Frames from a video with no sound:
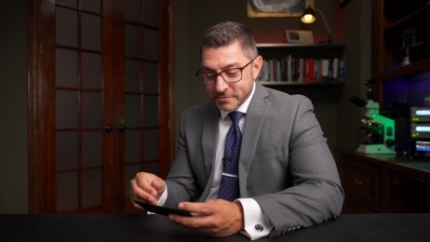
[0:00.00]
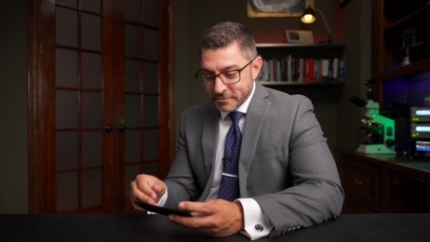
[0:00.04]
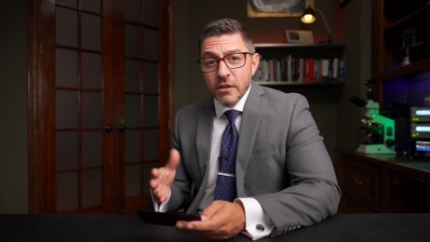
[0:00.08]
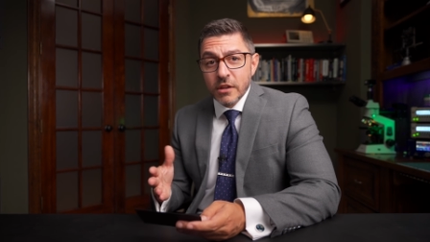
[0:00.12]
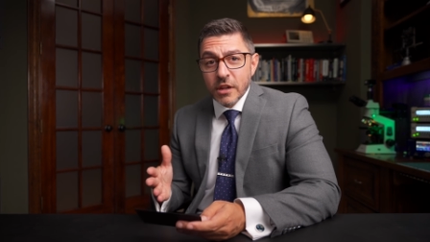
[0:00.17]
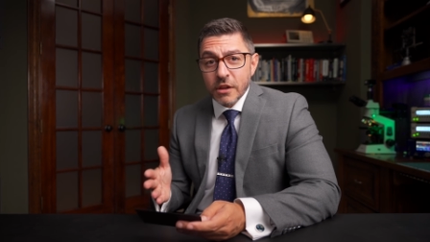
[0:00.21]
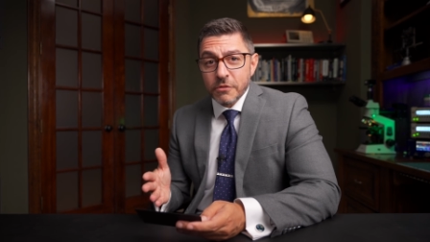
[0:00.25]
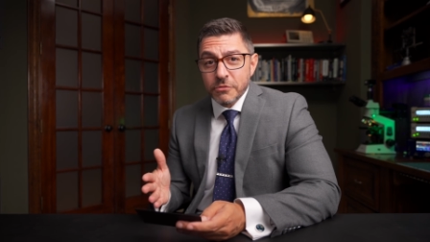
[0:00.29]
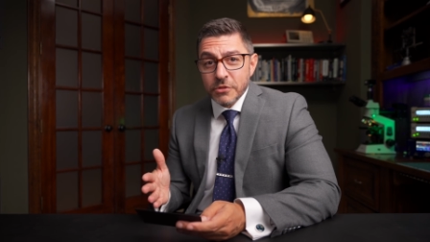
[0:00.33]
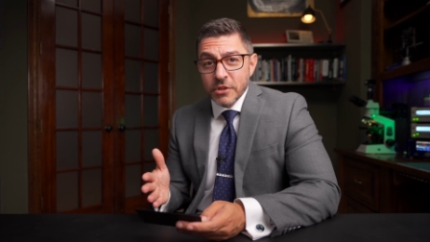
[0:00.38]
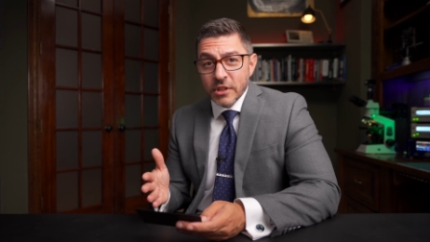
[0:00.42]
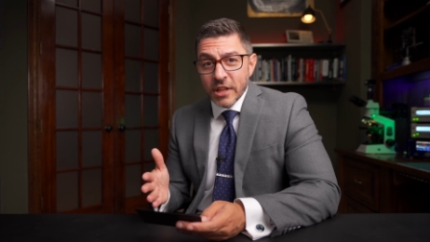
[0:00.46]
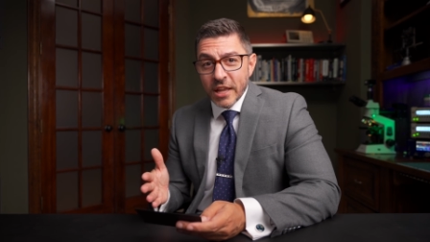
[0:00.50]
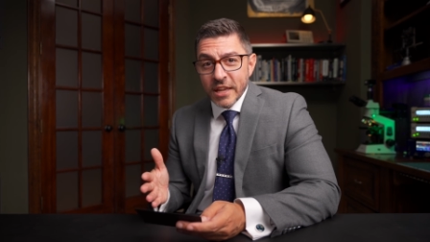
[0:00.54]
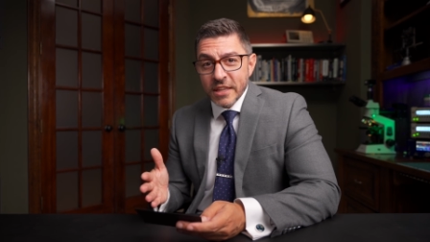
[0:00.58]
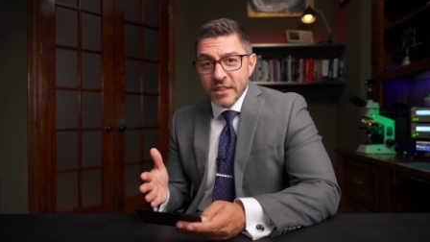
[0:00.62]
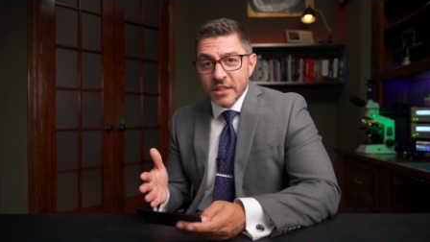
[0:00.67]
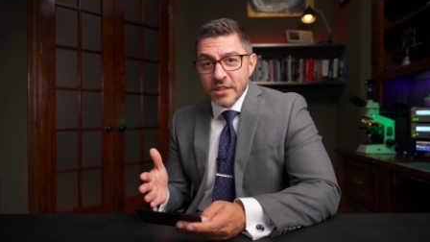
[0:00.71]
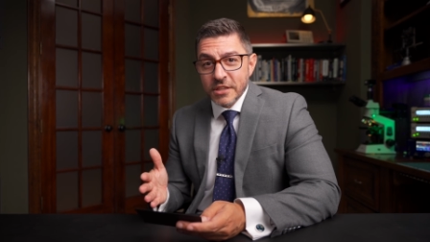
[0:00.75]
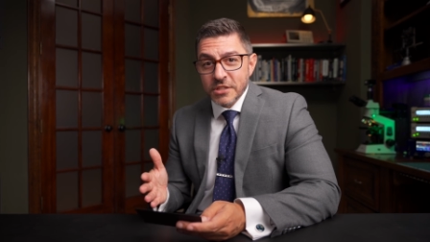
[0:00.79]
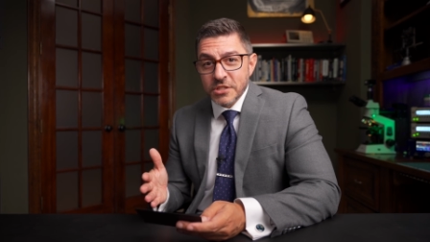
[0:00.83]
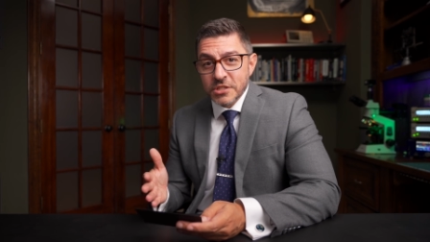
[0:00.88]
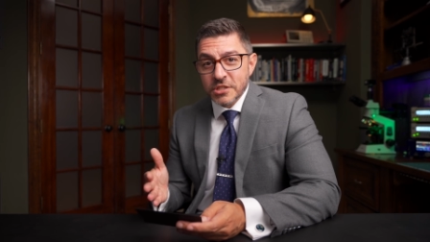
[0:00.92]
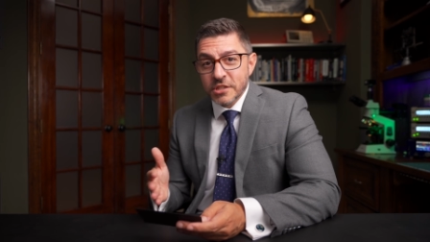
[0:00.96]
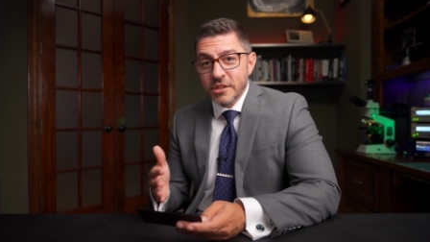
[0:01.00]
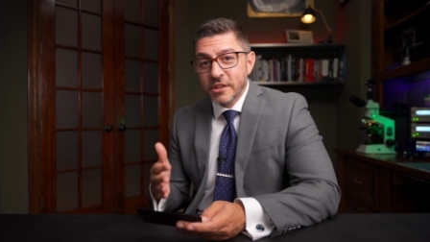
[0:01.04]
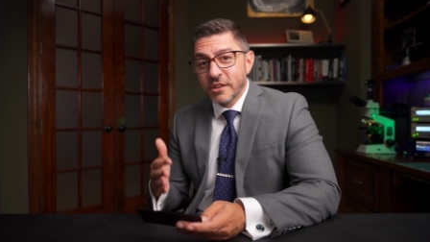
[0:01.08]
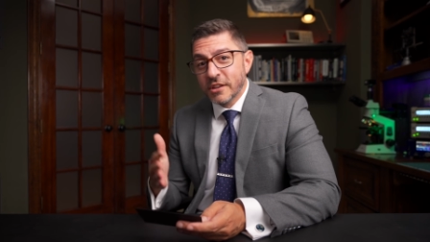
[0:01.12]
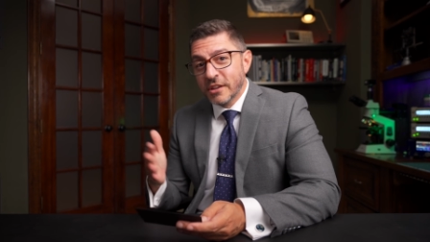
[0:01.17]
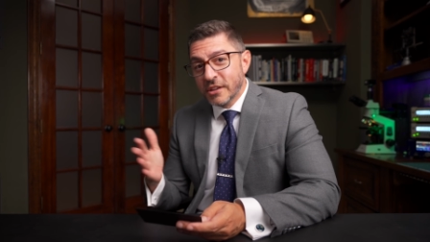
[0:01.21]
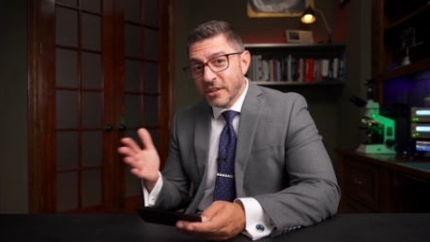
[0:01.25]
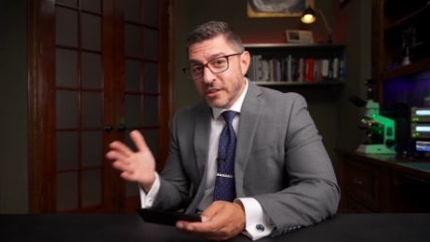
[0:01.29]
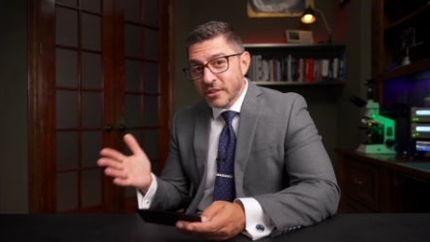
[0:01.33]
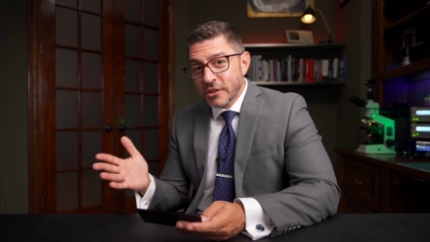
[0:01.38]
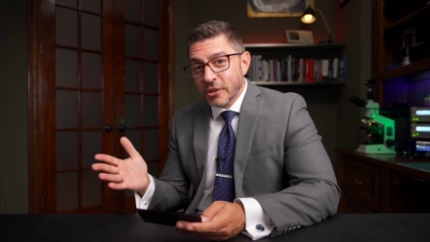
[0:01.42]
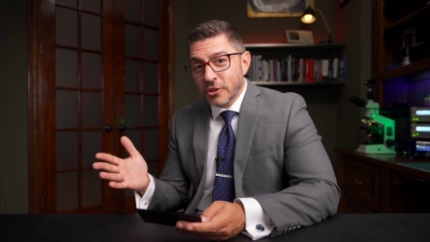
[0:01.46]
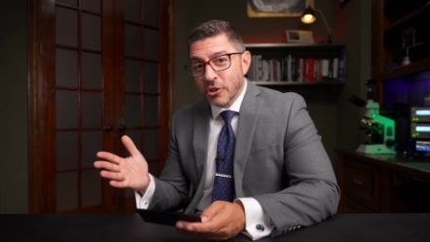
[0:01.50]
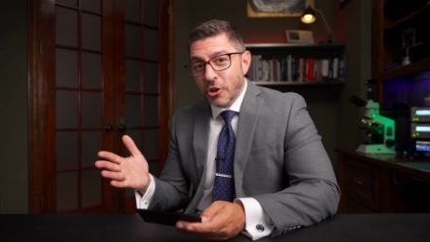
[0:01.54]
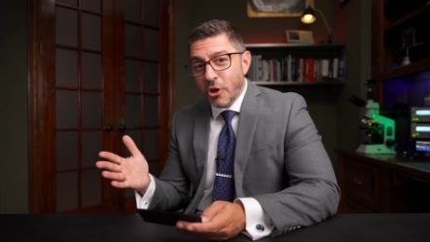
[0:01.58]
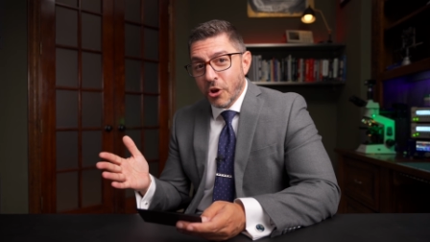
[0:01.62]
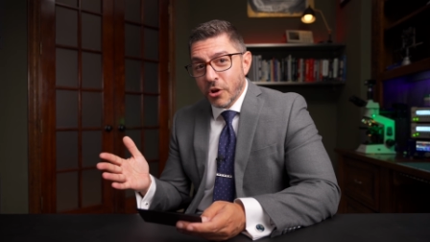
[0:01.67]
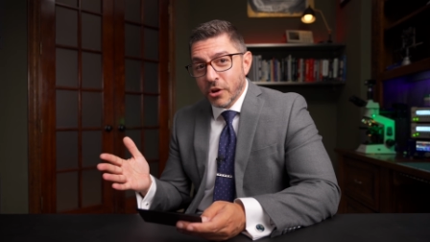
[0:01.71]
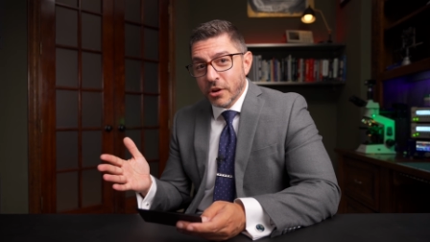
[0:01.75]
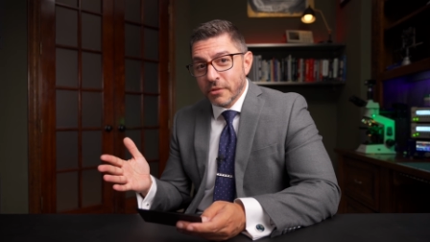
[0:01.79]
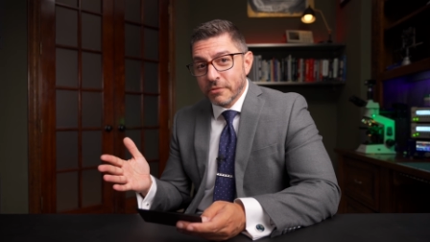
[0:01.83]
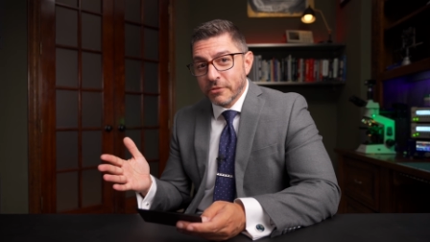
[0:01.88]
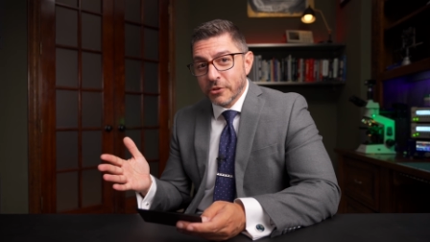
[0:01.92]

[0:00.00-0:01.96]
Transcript: Now, if you like this, the longer